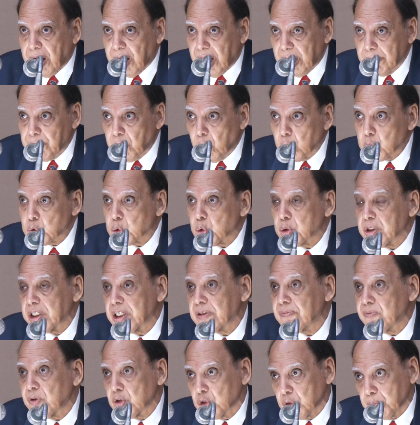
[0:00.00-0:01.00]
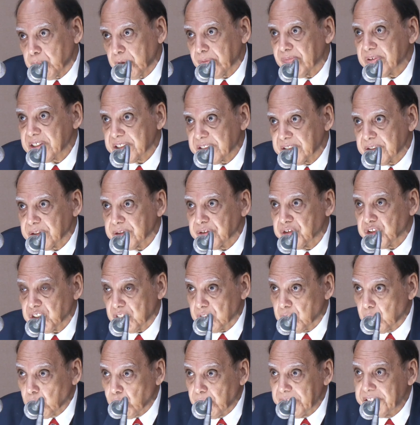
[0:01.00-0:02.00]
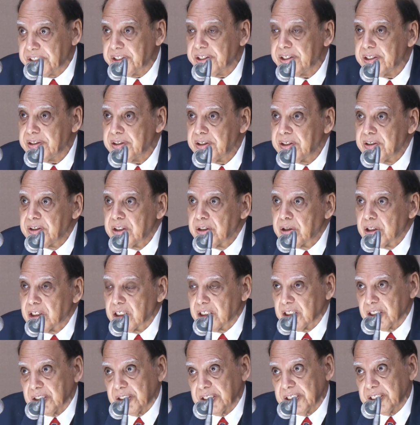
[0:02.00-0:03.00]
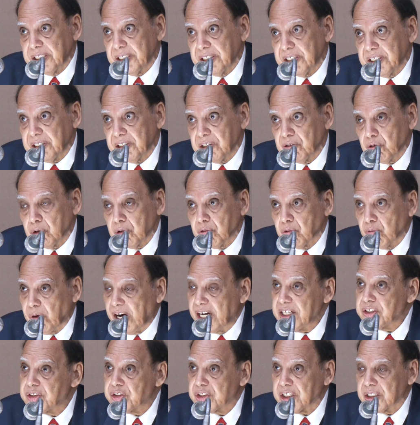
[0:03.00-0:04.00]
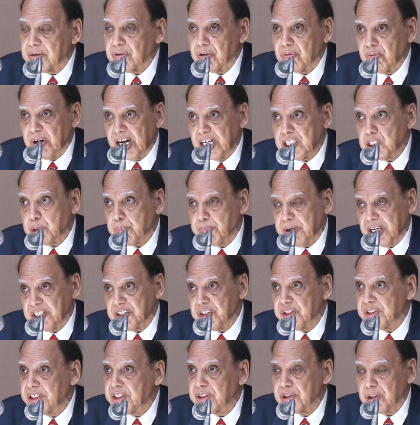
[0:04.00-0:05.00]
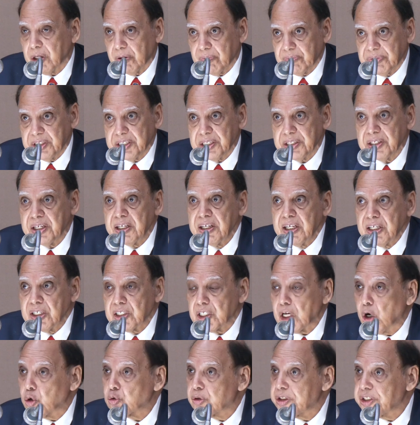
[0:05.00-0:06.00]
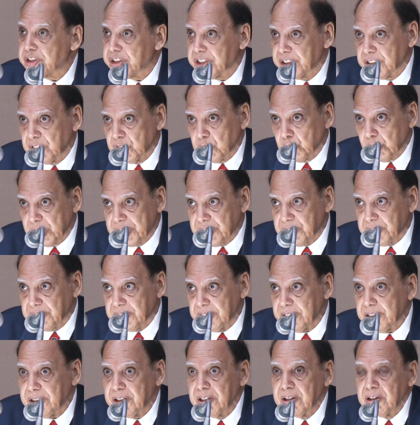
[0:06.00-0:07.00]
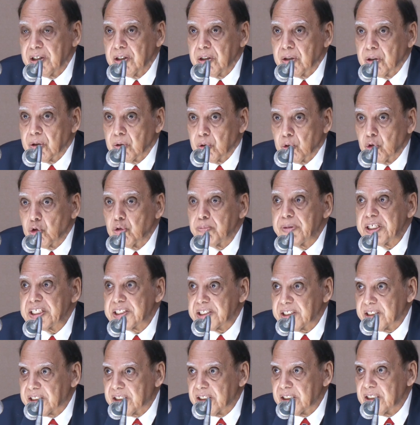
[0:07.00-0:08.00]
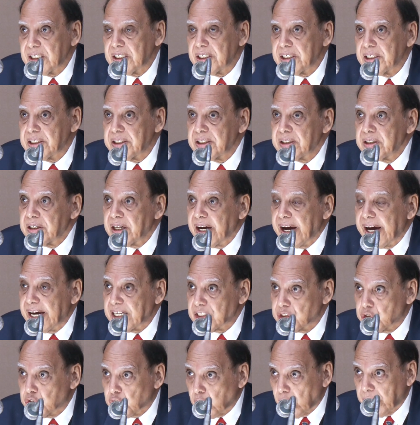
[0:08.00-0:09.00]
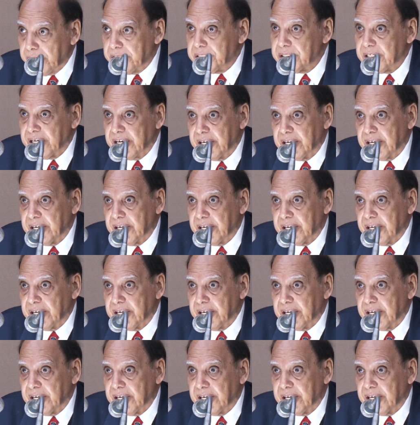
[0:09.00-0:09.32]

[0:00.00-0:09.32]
I'm also thankful to Professor Chaturvedi, the Vice President of the South Asian University, who basically has joined,